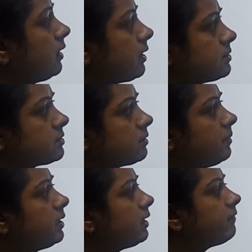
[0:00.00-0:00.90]

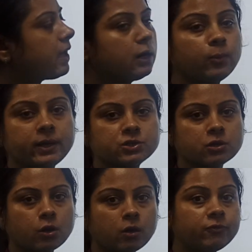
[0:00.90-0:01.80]
customer
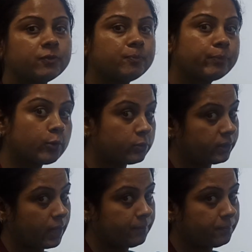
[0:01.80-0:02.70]
evaluation of
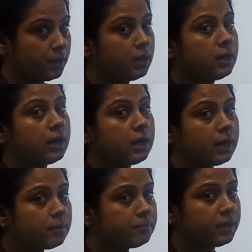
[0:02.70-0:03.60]
prototype.
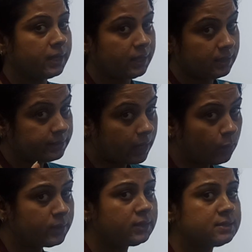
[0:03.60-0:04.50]

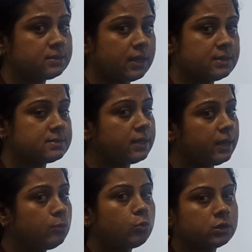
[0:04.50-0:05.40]
Now in this case,
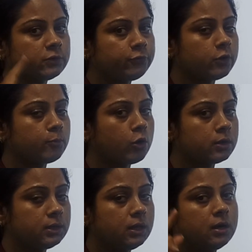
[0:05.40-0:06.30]
in waterfall
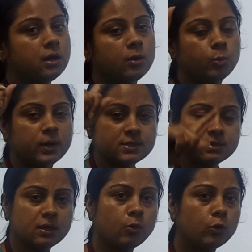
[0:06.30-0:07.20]
model, once
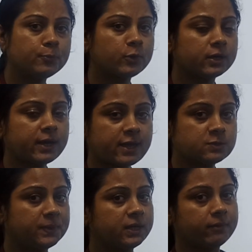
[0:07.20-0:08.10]
the whole product
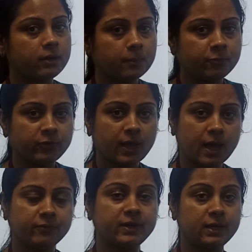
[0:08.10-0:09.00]
has been developed, we
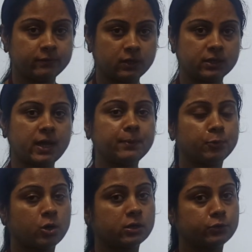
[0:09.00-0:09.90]
have delivered that
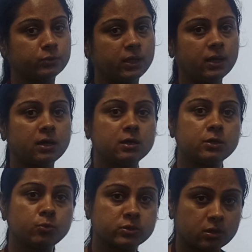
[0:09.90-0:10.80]
product to the
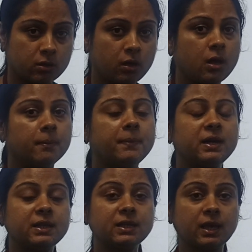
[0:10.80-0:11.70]
user.
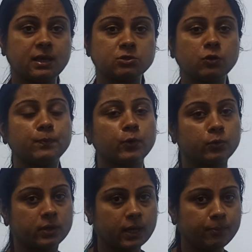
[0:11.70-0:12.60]
But in case of
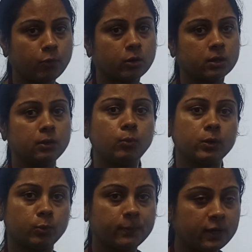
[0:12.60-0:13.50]
prototype model,
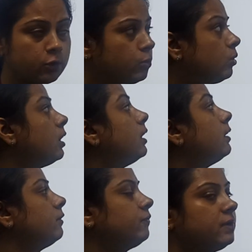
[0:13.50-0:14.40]
what we will do?
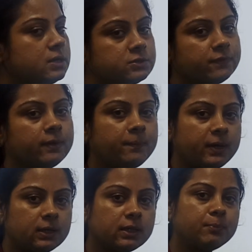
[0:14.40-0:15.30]
First, we will
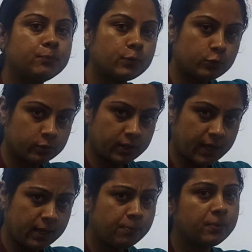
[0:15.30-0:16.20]
build the
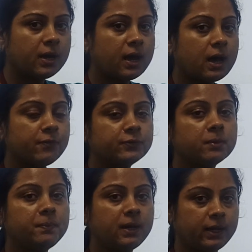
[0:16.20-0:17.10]
prototype. After
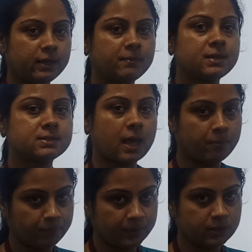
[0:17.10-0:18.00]
building my
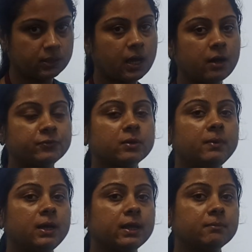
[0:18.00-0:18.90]
sample, after
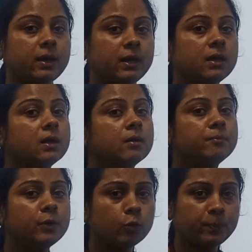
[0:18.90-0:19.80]
building my
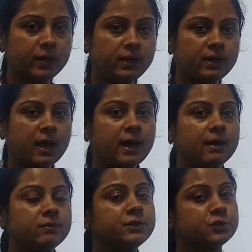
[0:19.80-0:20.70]
blueprint,
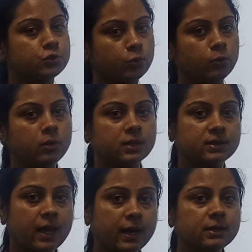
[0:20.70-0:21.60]
I will show
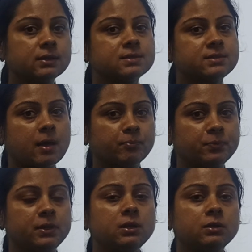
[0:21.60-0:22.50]
that
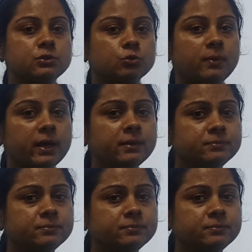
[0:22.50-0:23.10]
sample to my